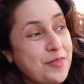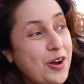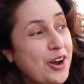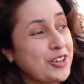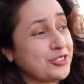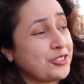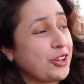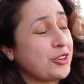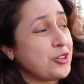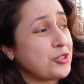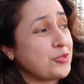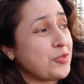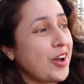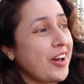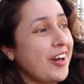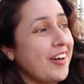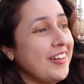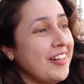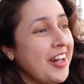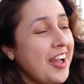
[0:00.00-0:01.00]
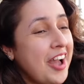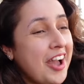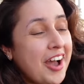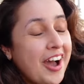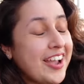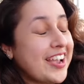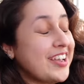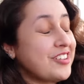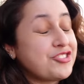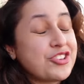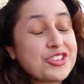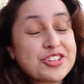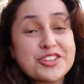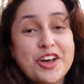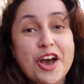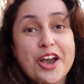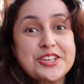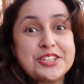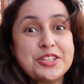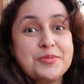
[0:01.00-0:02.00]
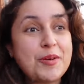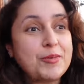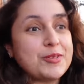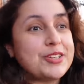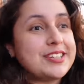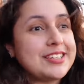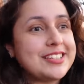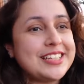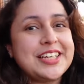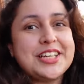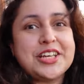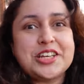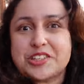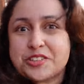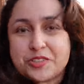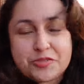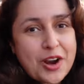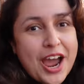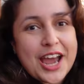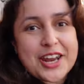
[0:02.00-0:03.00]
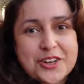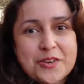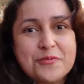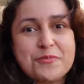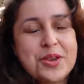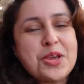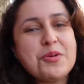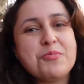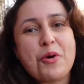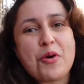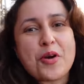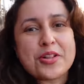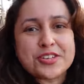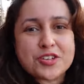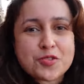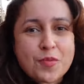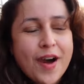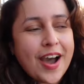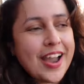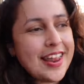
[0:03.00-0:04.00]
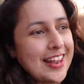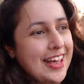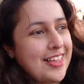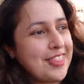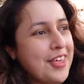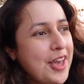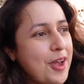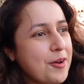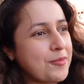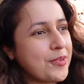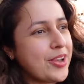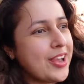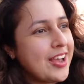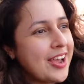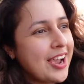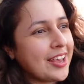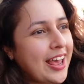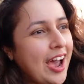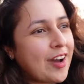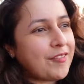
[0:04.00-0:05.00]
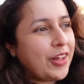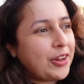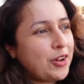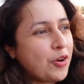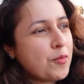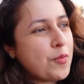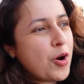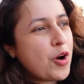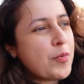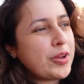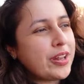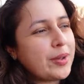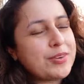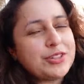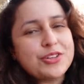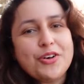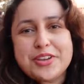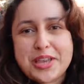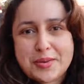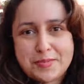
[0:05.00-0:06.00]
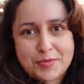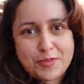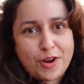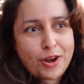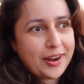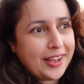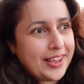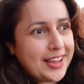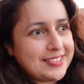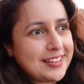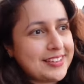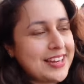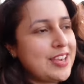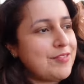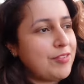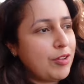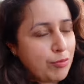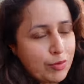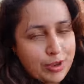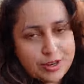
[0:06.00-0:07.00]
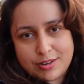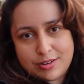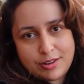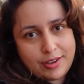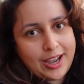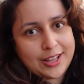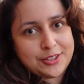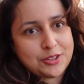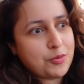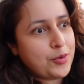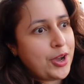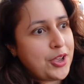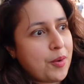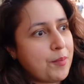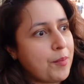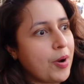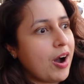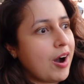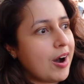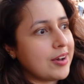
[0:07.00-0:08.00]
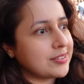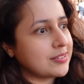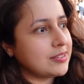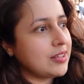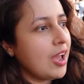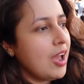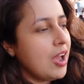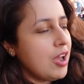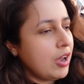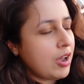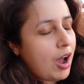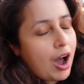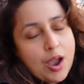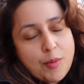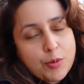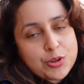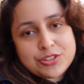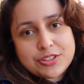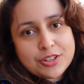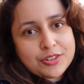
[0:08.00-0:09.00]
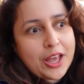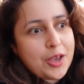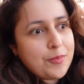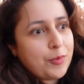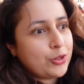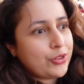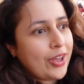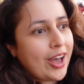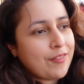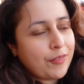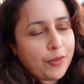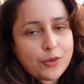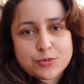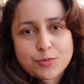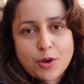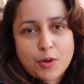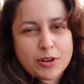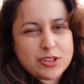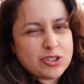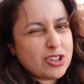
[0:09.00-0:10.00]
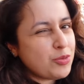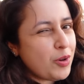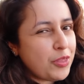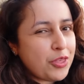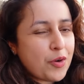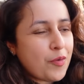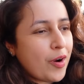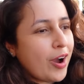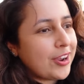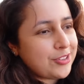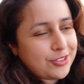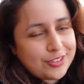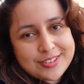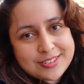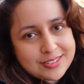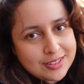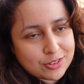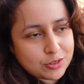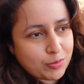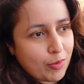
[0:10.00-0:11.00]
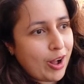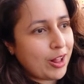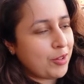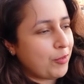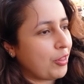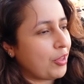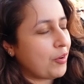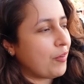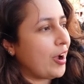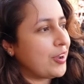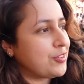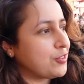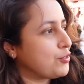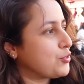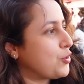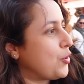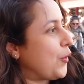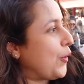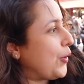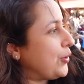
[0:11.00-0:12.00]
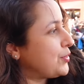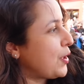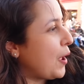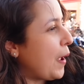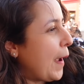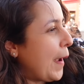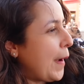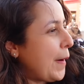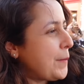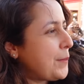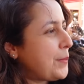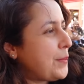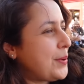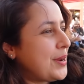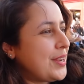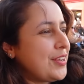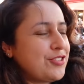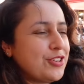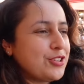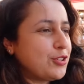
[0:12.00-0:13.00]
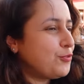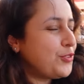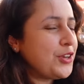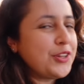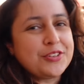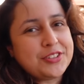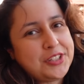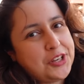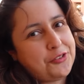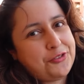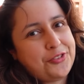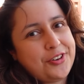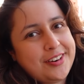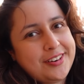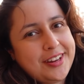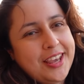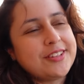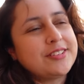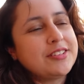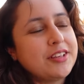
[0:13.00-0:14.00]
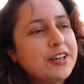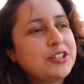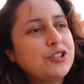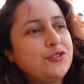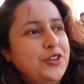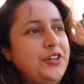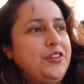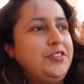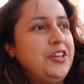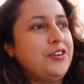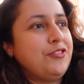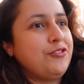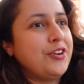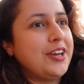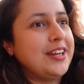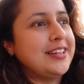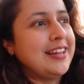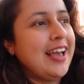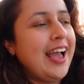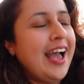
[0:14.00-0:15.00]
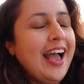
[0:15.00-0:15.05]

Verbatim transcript: masks on as well. It's just nice to be able to see random people and smile at them and have that little moment. I mean, don't get me wrong, like I said, even when you had to wear your masks, I was still able to have those moments just with your eyes. You can still smile with your eyes, of course, but it just feels different. It does feel different.